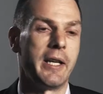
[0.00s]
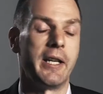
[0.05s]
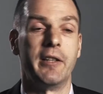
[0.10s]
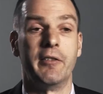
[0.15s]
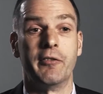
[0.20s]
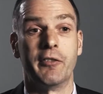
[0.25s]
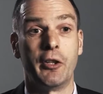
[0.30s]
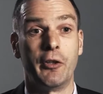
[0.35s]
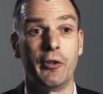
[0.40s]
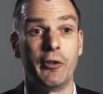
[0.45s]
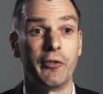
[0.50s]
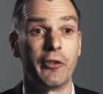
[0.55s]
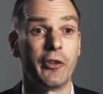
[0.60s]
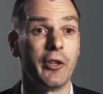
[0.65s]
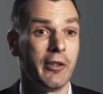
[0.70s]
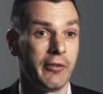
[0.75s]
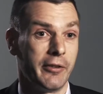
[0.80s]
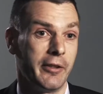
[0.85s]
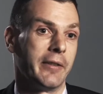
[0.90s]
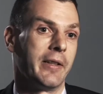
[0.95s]
It involves,
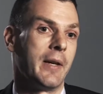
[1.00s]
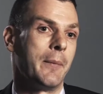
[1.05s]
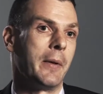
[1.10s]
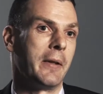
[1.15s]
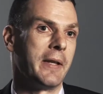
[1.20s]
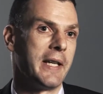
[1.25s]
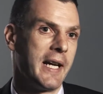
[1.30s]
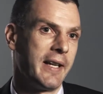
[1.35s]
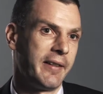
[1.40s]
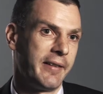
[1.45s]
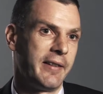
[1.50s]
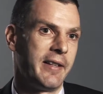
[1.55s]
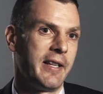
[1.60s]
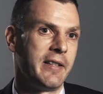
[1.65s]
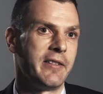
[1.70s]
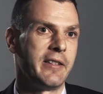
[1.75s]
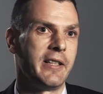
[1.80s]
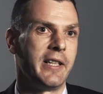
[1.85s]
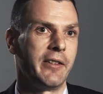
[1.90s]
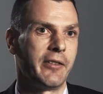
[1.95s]
for example, the asset
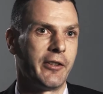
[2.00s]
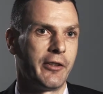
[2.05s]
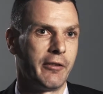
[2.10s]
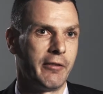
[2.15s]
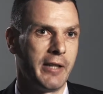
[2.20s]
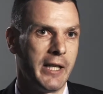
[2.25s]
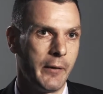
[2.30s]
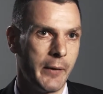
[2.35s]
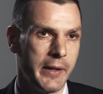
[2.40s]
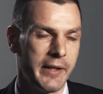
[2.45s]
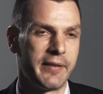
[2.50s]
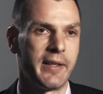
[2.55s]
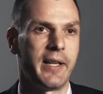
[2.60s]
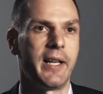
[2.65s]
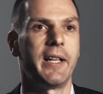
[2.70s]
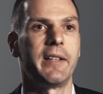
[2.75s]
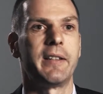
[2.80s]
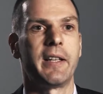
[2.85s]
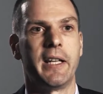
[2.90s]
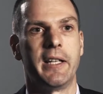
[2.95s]
engineers on the railway
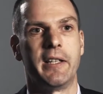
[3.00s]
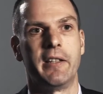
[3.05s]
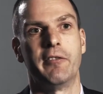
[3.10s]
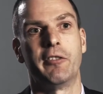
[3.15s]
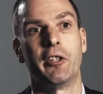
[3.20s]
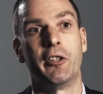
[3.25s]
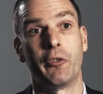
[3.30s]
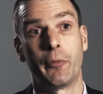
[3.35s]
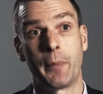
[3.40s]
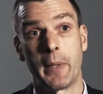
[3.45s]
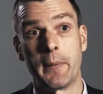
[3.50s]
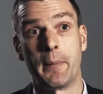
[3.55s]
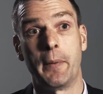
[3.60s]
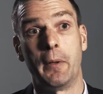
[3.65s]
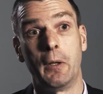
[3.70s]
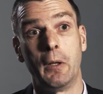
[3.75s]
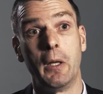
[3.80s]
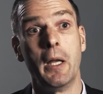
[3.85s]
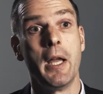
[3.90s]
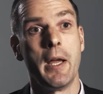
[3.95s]
side. It involves
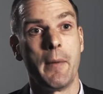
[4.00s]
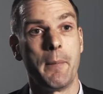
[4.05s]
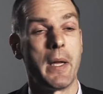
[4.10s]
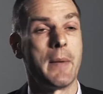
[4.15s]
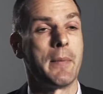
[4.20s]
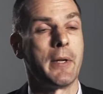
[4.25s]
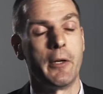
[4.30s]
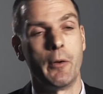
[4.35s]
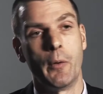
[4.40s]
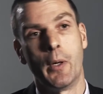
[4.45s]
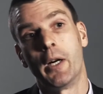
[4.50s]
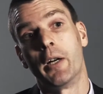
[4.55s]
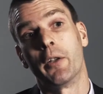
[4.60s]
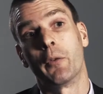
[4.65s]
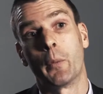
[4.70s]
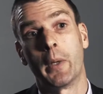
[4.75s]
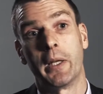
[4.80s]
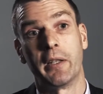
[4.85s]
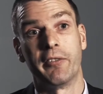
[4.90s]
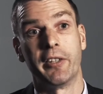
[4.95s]
people maybe who
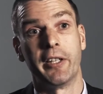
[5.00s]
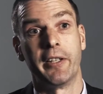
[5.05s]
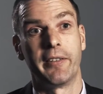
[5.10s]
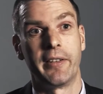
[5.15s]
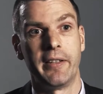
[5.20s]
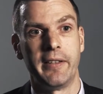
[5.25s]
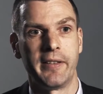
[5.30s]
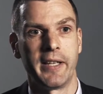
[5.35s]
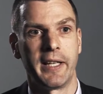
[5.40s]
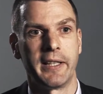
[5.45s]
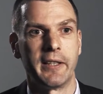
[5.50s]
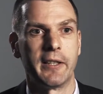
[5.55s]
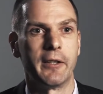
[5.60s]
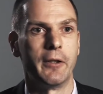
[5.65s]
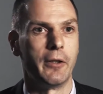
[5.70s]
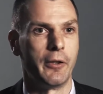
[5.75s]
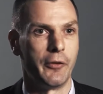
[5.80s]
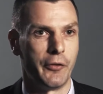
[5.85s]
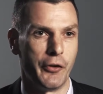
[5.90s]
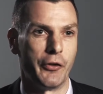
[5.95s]
aren't well versed in
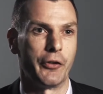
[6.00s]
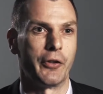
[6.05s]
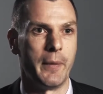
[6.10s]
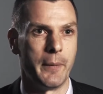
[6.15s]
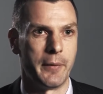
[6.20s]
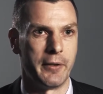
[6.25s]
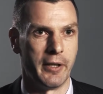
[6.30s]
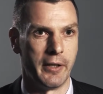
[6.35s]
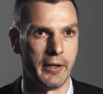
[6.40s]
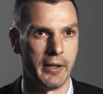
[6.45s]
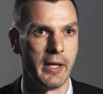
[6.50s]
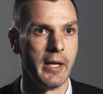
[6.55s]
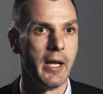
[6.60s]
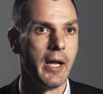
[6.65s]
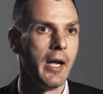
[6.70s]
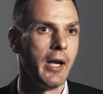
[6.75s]
technical description.